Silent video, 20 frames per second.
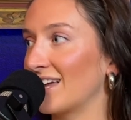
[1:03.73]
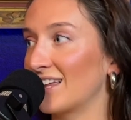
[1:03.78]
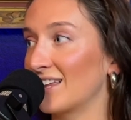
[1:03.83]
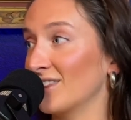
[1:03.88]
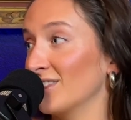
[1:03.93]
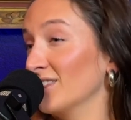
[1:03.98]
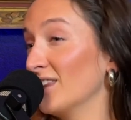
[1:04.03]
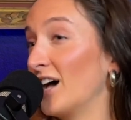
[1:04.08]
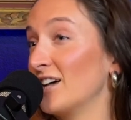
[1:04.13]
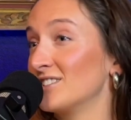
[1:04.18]

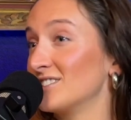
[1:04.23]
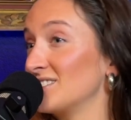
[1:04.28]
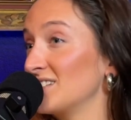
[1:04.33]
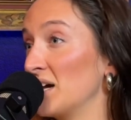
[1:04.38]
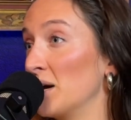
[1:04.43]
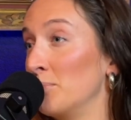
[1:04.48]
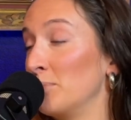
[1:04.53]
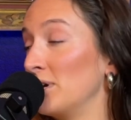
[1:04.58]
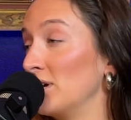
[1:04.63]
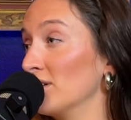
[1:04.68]
less
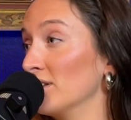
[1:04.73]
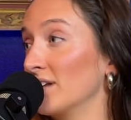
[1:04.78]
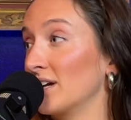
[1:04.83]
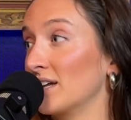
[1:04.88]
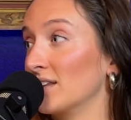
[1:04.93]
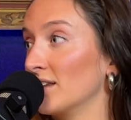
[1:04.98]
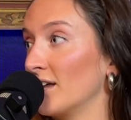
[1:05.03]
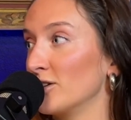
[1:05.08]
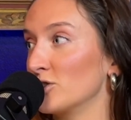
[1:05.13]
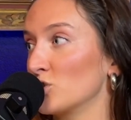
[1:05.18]
appealing
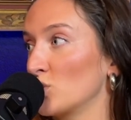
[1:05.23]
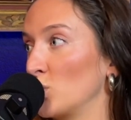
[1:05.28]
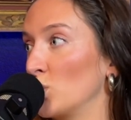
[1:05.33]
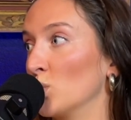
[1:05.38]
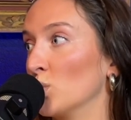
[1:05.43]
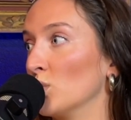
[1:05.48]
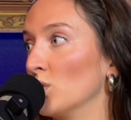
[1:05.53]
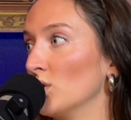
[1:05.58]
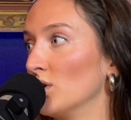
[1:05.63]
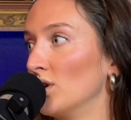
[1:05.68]
and less
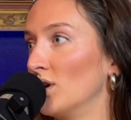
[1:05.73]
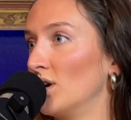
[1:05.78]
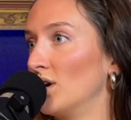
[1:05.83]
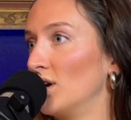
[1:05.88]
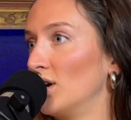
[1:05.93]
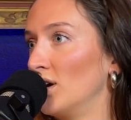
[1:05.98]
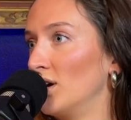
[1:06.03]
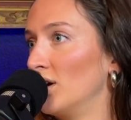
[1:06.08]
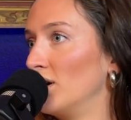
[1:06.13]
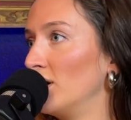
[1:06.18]
cool.
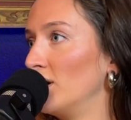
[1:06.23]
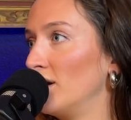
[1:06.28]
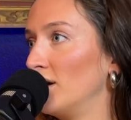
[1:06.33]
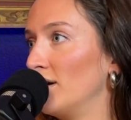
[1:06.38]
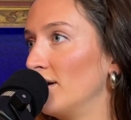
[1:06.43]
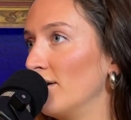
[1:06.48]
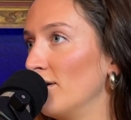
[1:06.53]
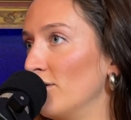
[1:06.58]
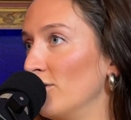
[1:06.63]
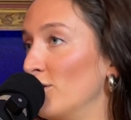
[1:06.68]

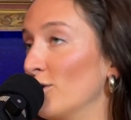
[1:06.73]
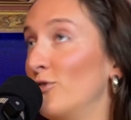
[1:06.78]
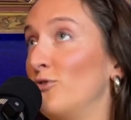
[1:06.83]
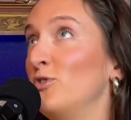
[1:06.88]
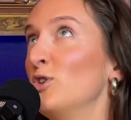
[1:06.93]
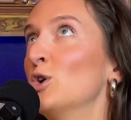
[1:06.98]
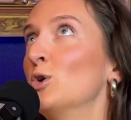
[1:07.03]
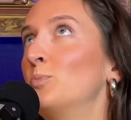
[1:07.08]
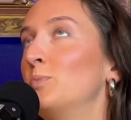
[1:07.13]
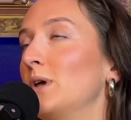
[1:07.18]
The
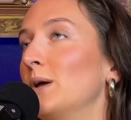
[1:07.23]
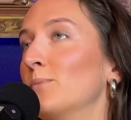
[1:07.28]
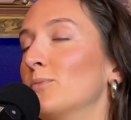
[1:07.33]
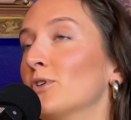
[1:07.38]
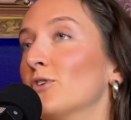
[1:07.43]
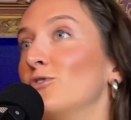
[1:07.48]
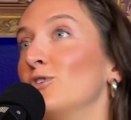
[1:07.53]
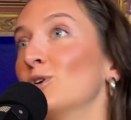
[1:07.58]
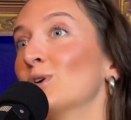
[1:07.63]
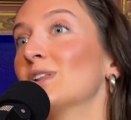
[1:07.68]
few
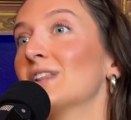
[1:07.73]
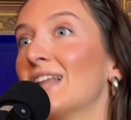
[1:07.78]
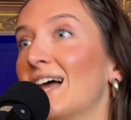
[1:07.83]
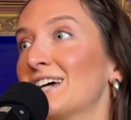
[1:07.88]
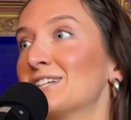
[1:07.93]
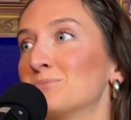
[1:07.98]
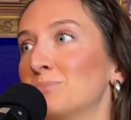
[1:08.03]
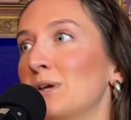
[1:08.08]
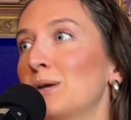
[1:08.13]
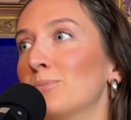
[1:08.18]

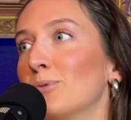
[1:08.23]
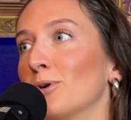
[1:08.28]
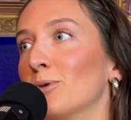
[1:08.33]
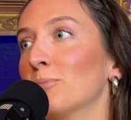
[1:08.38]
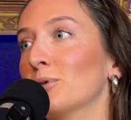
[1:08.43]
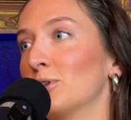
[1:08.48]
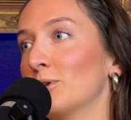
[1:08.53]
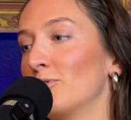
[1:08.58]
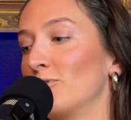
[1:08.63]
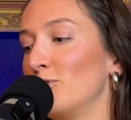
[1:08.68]
less people,
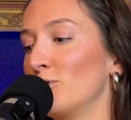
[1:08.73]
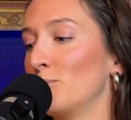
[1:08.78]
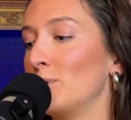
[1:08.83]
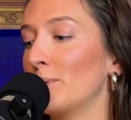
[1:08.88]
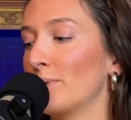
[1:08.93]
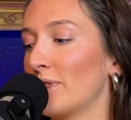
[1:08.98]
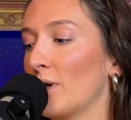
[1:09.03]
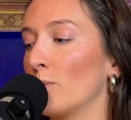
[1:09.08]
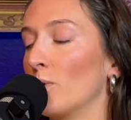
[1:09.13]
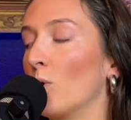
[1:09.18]
but the few
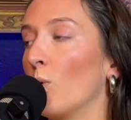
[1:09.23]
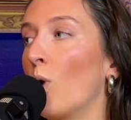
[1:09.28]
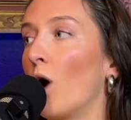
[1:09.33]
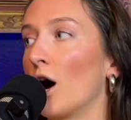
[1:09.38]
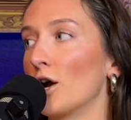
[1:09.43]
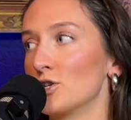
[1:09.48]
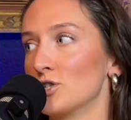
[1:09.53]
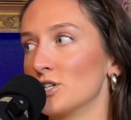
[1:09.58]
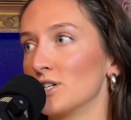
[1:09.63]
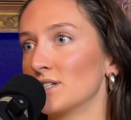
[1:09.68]
people that will
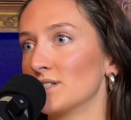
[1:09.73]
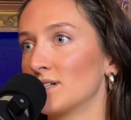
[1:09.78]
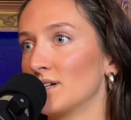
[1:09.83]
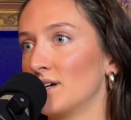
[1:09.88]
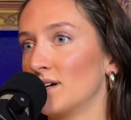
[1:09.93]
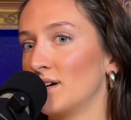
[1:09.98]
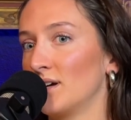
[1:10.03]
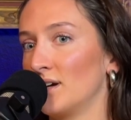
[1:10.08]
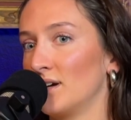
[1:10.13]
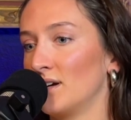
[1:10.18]
watch it,
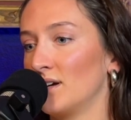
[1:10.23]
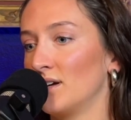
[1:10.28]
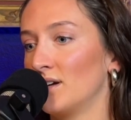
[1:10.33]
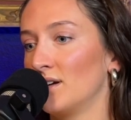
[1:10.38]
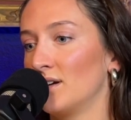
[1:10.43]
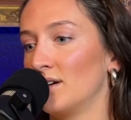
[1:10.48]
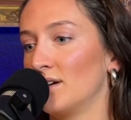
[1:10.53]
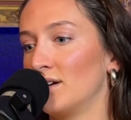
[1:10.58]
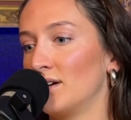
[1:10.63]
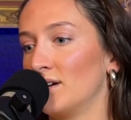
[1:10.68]

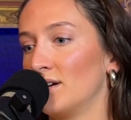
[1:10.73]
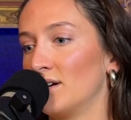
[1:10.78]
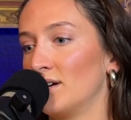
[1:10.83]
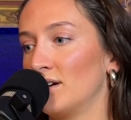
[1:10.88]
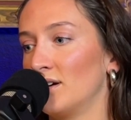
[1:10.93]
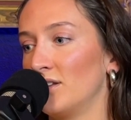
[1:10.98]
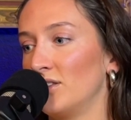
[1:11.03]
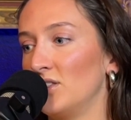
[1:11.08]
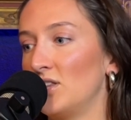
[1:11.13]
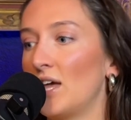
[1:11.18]

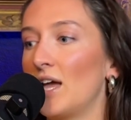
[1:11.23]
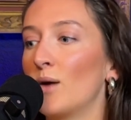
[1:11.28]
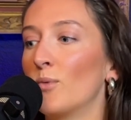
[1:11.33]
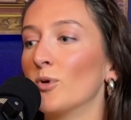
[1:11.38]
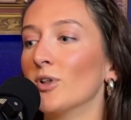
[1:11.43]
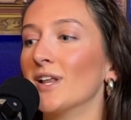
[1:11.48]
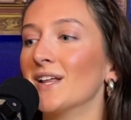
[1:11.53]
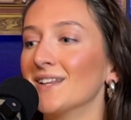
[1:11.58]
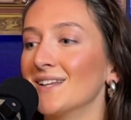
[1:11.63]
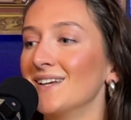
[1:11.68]
they
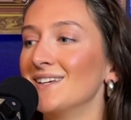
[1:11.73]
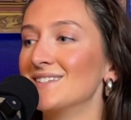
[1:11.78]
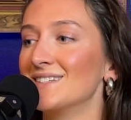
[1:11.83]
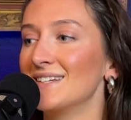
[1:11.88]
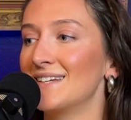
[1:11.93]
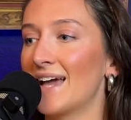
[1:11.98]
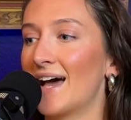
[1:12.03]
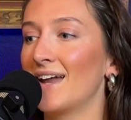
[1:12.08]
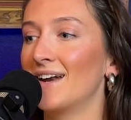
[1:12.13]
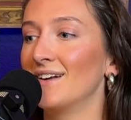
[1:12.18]
will at
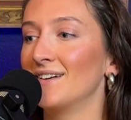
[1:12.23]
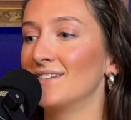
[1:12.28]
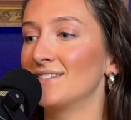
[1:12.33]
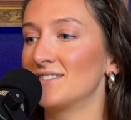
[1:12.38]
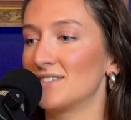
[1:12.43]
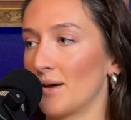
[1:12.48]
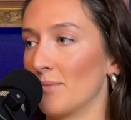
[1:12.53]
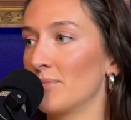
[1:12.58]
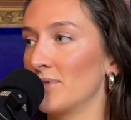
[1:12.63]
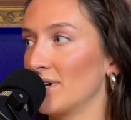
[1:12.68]
least get
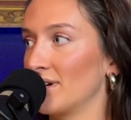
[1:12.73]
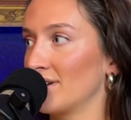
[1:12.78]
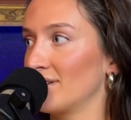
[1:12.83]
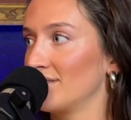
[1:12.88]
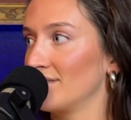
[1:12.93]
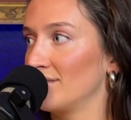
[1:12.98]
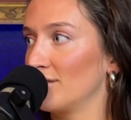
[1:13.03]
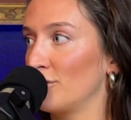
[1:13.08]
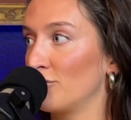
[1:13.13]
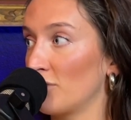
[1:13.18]
something
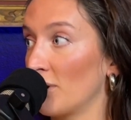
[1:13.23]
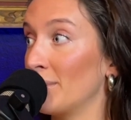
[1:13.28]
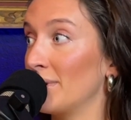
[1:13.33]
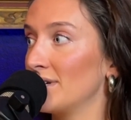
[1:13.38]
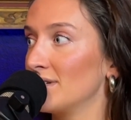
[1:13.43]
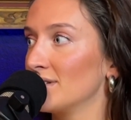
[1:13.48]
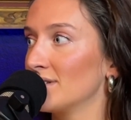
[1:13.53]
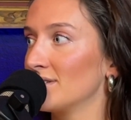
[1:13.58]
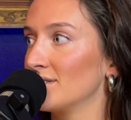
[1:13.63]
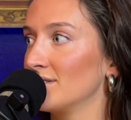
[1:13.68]
from
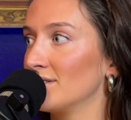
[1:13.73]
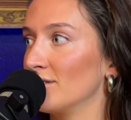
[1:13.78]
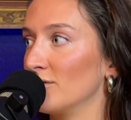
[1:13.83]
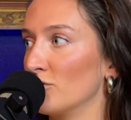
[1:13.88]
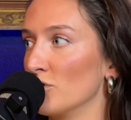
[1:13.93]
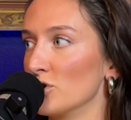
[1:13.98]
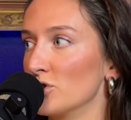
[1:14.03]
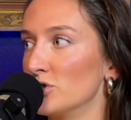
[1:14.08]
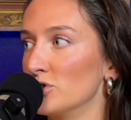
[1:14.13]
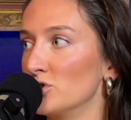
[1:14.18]
it
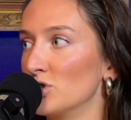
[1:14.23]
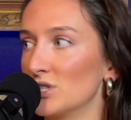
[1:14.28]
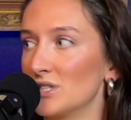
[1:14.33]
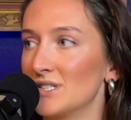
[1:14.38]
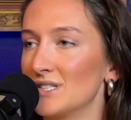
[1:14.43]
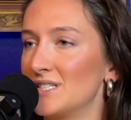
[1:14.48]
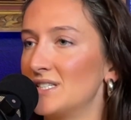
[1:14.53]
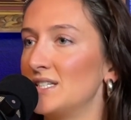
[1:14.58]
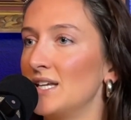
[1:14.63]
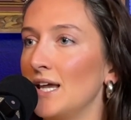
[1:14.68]
versus
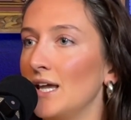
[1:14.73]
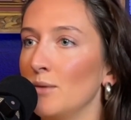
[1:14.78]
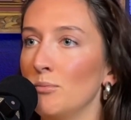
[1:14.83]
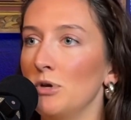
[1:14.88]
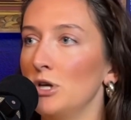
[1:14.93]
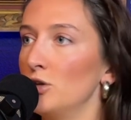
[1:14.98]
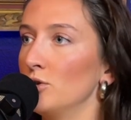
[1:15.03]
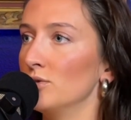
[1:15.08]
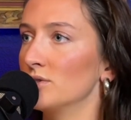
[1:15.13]
just seeing me do